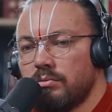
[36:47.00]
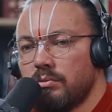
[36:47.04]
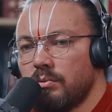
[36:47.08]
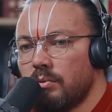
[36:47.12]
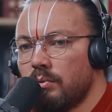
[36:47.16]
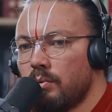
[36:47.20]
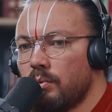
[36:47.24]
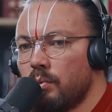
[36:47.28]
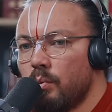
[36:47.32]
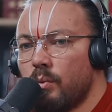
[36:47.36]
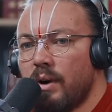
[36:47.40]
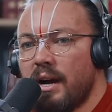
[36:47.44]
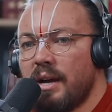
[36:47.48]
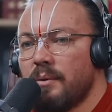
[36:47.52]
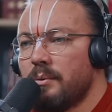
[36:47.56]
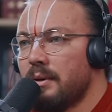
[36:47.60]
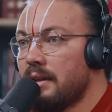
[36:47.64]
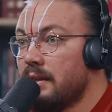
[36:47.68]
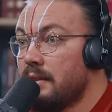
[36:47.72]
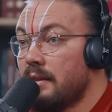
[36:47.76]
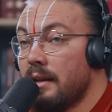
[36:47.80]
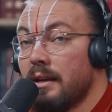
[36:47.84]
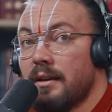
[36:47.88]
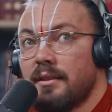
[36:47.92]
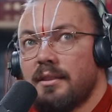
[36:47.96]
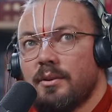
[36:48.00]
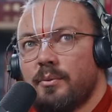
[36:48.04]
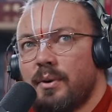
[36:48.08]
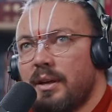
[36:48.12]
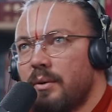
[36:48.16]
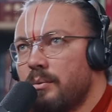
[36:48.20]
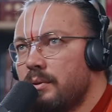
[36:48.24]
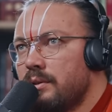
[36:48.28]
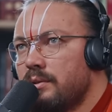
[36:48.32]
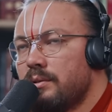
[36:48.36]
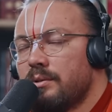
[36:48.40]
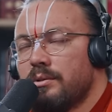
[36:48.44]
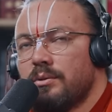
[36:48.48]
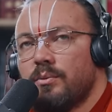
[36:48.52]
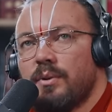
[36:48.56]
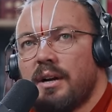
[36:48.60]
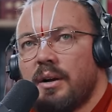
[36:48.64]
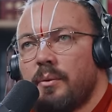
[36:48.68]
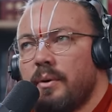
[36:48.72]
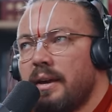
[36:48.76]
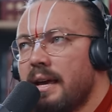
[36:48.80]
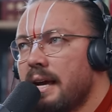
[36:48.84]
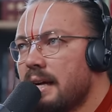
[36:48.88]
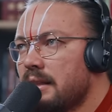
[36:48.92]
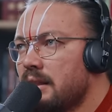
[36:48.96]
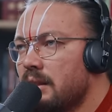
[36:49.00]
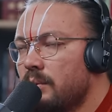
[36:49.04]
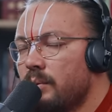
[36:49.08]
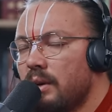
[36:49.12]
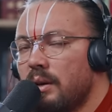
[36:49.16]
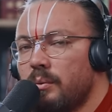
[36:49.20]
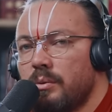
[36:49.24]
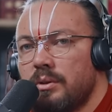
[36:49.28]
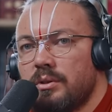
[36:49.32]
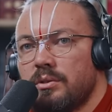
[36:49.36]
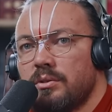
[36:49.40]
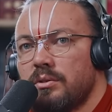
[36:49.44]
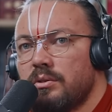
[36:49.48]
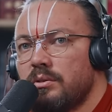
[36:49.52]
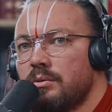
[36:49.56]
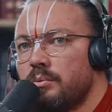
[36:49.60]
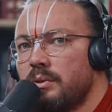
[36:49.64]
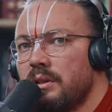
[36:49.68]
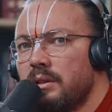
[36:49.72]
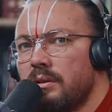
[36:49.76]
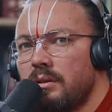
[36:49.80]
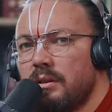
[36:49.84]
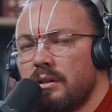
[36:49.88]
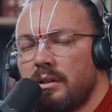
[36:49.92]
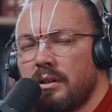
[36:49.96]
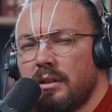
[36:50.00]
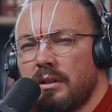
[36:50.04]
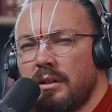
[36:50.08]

One, why we know. think the yeah. way we do, why we act the way we do, we